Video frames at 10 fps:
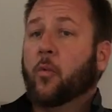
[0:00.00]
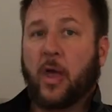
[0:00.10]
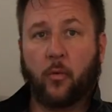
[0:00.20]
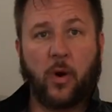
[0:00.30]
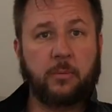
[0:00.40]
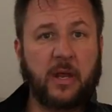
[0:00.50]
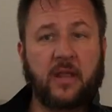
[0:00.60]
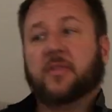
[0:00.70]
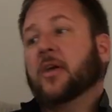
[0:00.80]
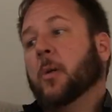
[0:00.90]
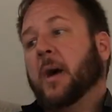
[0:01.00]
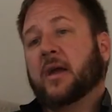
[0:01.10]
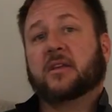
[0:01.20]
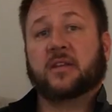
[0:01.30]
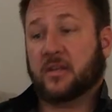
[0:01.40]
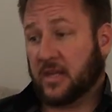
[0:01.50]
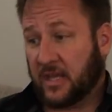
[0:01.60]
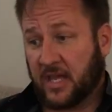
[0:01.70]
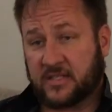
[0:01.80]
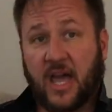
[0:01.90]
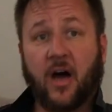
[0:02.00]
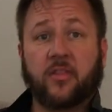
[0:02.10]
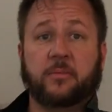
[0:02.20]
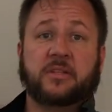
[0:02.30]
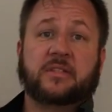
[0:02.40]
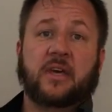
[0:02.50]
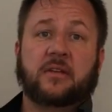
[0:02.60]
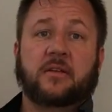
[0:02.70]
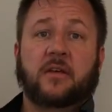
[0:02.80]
Wait one minute, then go back and again, tell them to sit.